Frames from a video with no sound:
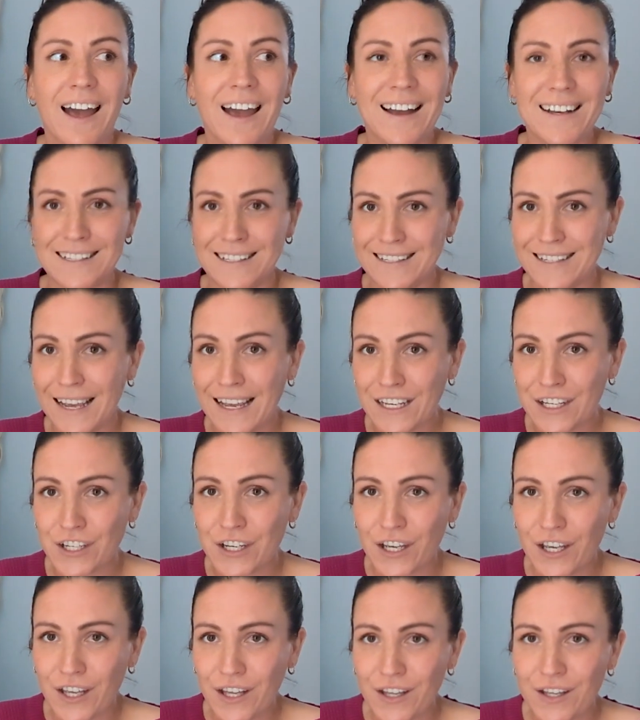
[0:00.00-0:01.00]
as a
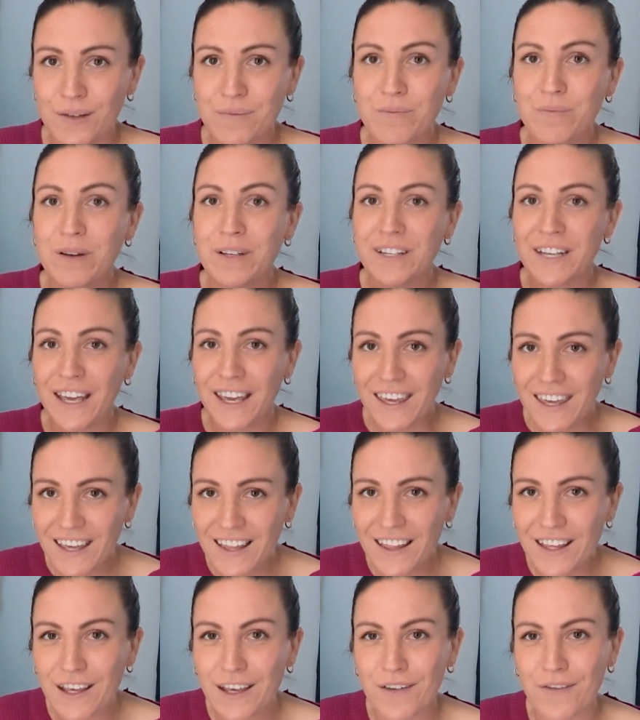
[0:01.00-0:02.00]
teacher,
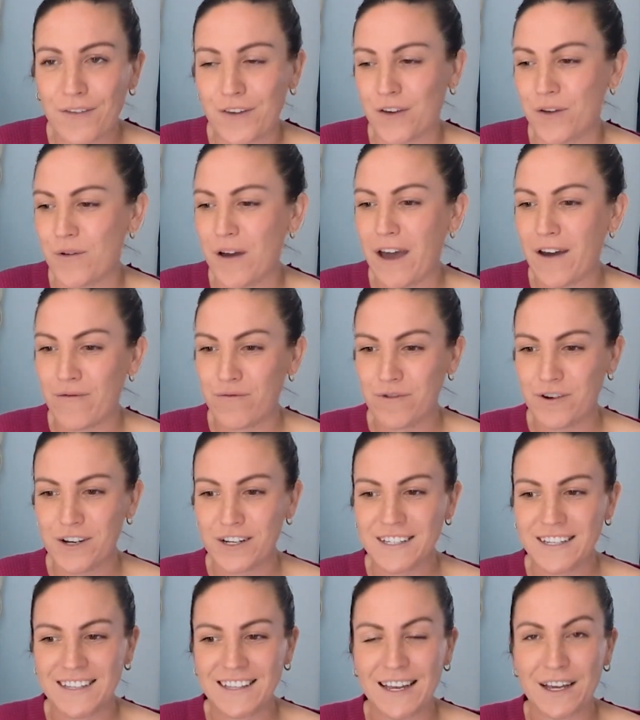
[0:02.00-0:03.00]
particularly if you have
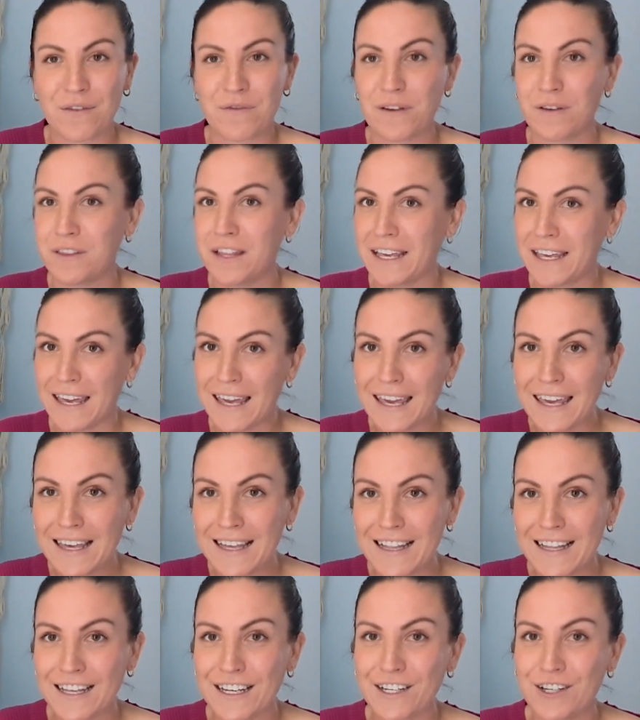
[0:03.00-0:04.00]
worked in like a field like
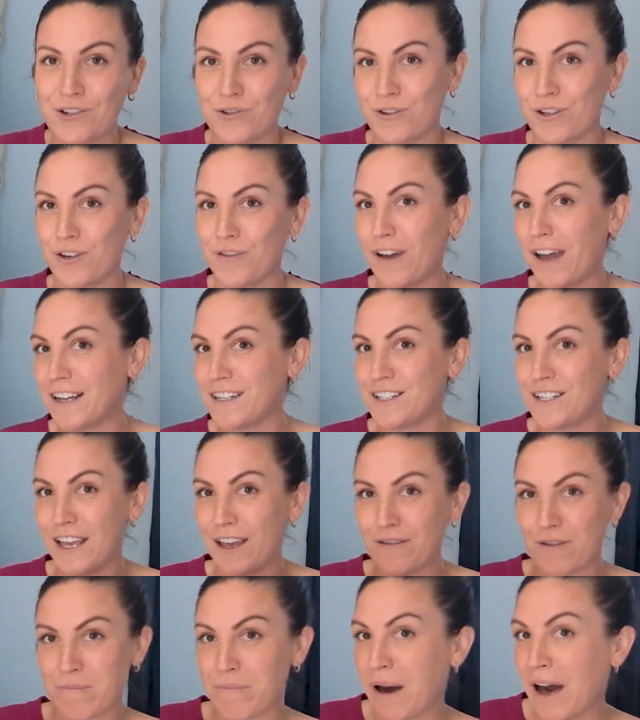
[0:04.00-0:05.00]
English or you've had to
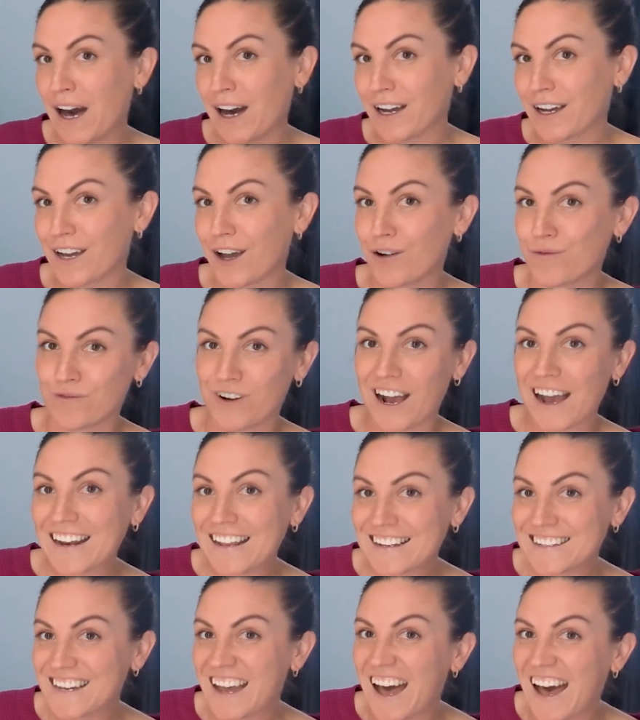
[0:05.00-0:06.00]
ever mark a
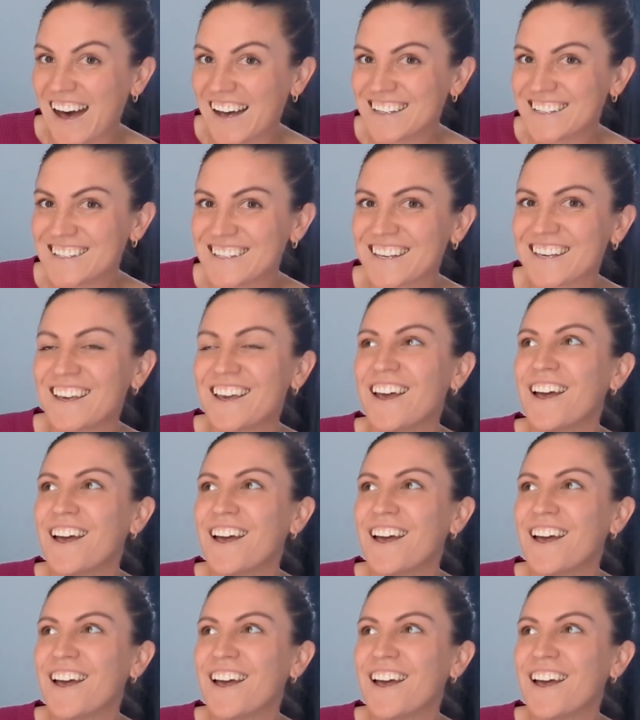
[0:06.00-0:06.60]
writing task.